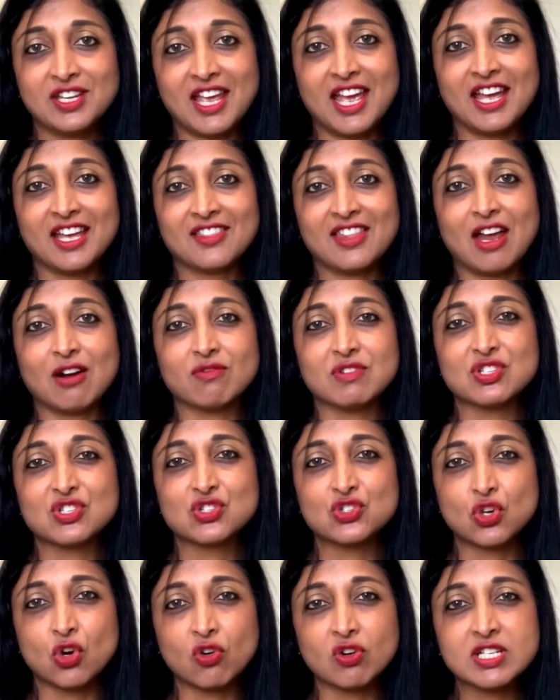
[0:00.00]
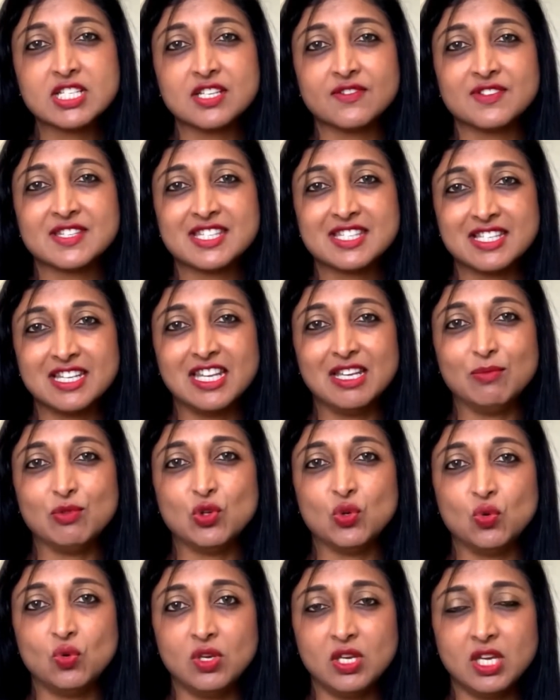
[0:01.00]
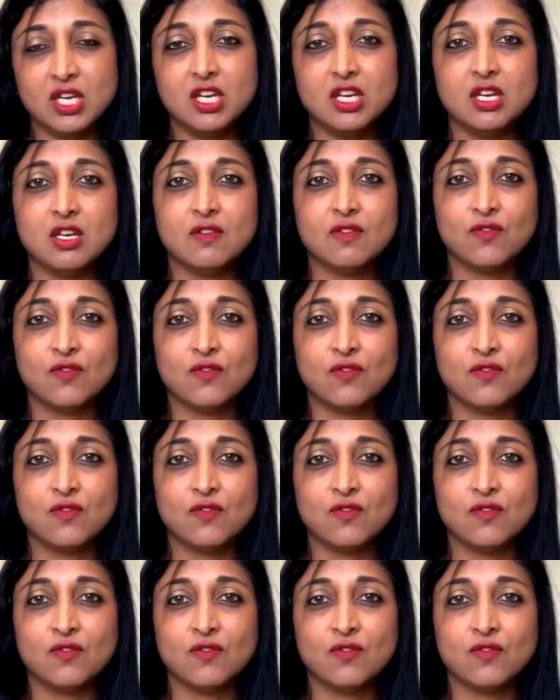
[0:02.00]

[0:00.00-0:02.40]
get that restorative sleep you need